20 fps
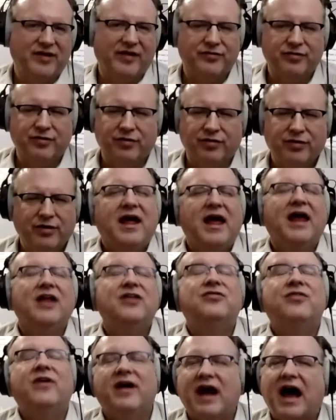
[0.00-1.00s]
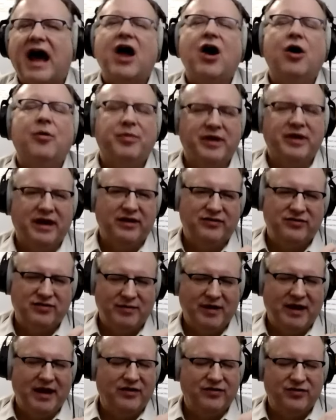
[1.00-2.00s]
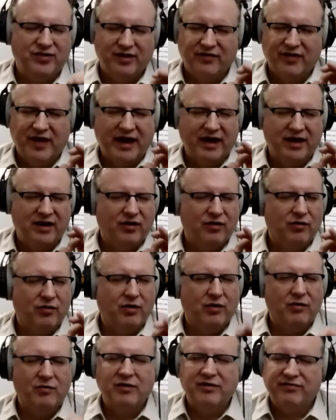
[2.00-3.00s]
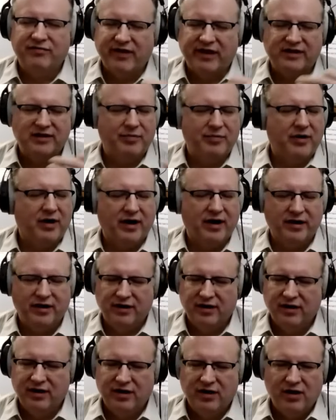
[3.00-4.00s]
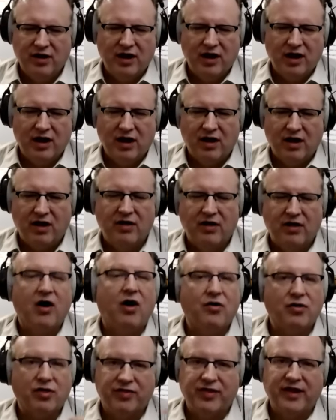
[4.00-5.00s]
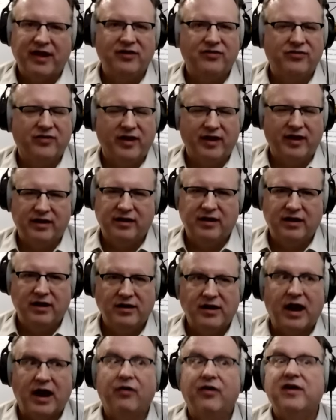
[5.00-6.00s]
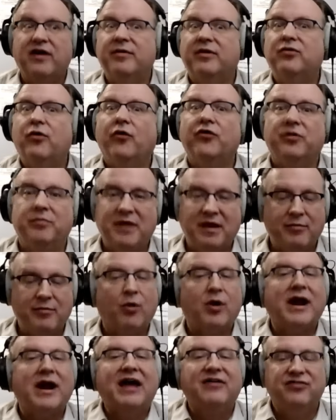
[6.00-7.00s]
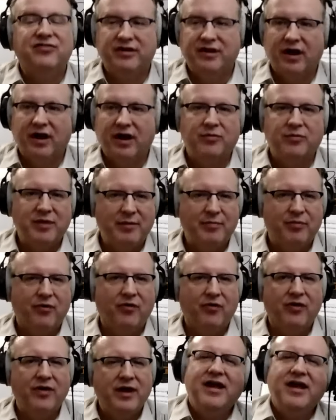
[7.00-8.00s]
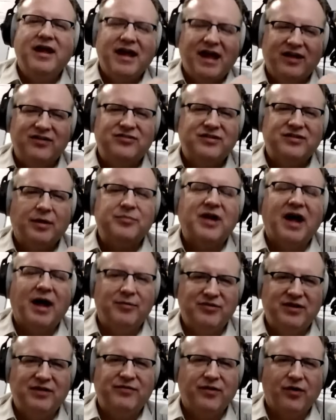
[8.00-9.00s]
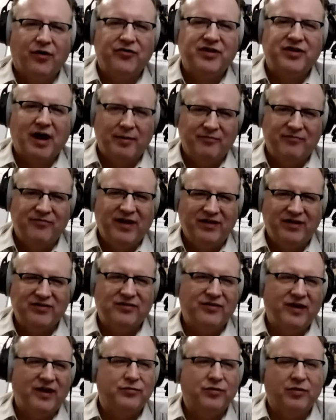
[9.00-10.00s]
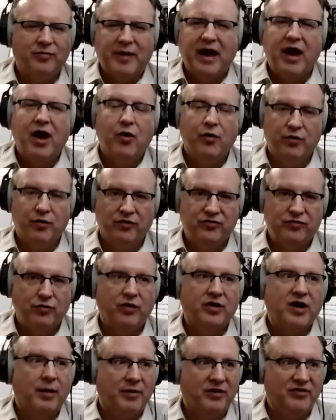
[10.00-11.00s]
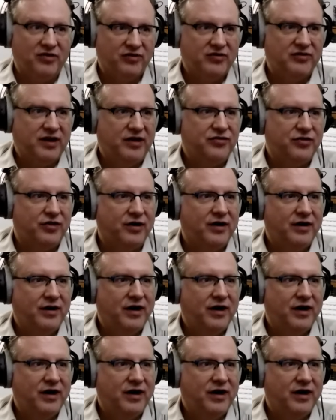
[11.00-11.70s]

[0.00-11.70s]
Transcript: the truth? It's very eye opening to me to like reflect upon all the things that not only have been told to me, but what I've said to other people. It's sometimes difficult to come face to face with my own shortcomings as a teacher